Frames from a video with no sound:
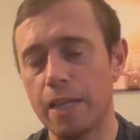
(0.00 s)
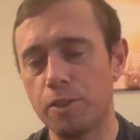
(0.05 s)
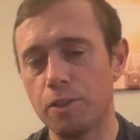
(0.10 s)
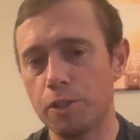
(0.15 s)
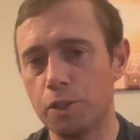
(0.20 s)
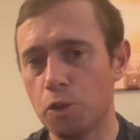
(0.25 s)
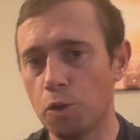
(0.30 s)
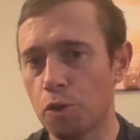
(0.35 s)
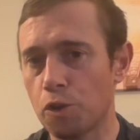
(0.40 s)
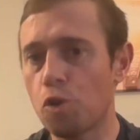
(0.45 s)

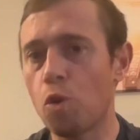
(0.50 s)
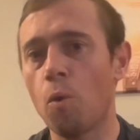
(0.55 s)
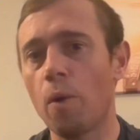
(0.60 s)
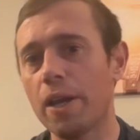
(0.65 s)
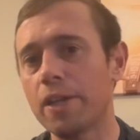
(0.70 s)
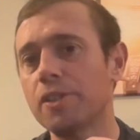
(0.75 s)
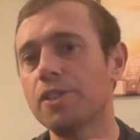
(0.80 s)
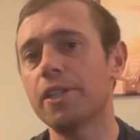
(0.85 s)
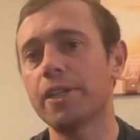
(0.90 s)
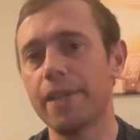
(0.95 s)
You're
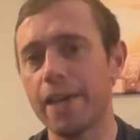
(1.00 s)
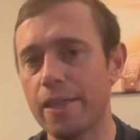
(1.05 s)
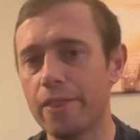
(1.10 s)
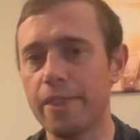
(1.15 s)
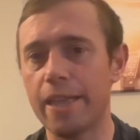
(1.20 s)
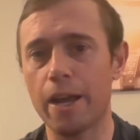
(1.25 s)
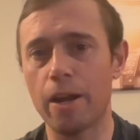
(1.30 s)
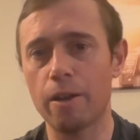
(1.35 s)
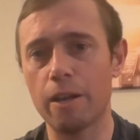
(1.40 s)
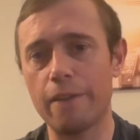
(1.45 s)
going to get
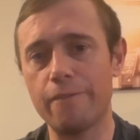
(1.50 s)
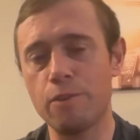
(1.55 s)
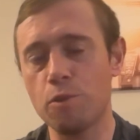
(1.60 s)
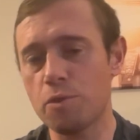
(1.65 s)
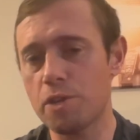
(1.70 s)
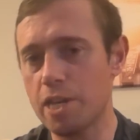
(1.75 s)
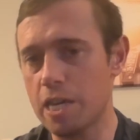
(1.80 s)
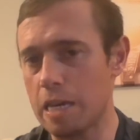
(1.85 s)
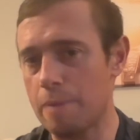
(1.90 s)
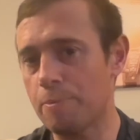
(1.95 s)
there if you
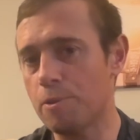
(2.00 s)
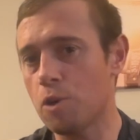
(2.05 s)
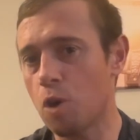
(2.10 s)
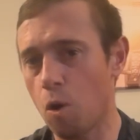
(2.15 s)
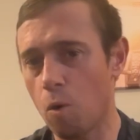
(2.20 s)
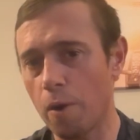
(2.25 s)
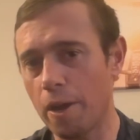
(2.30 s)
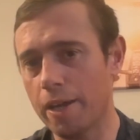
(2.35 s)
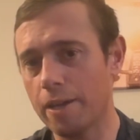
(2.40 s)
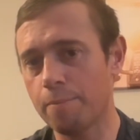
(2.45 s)
keep
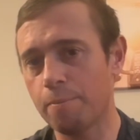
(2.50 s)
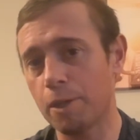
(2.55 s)
going,